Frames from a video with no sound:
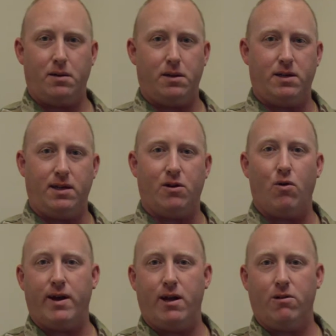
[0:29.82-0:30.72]
is he a
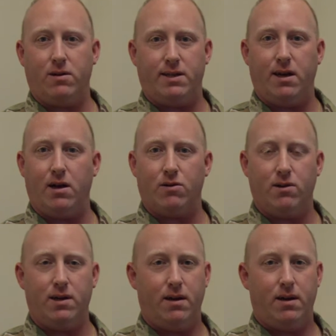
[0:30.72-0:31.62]
go-getter? Is he
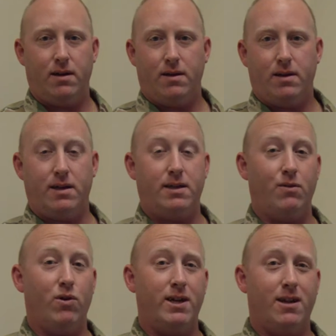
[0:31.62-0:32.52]
hungry? Is he
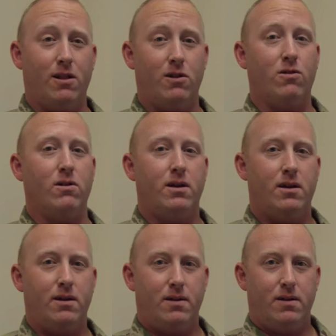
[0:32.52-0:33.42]
willing to learn?
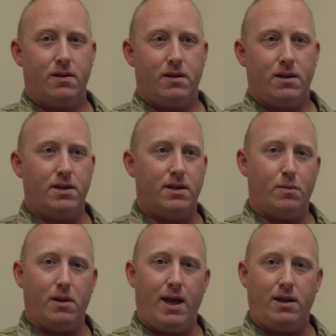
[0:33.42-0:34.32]
Because
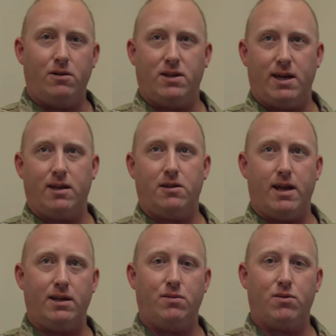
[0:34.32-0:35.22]
a lot of new second
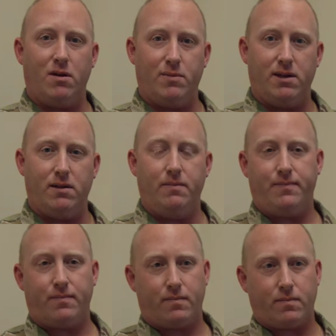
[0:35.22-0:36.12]
lieutenants will come in,
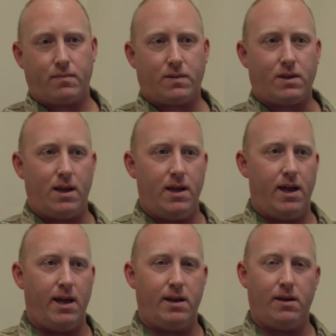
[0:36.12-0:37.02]

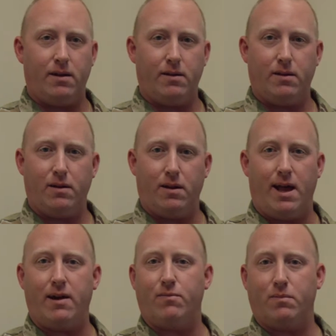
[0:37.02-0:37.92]
and a
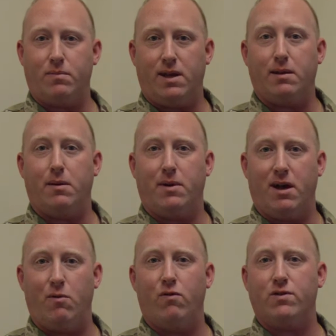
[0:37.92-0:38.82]
lot of them they
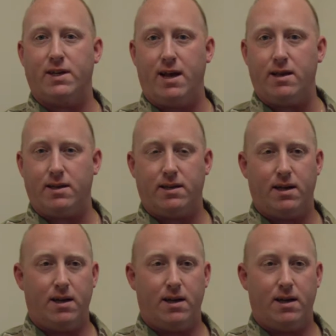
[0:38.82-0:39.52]
become overzealous.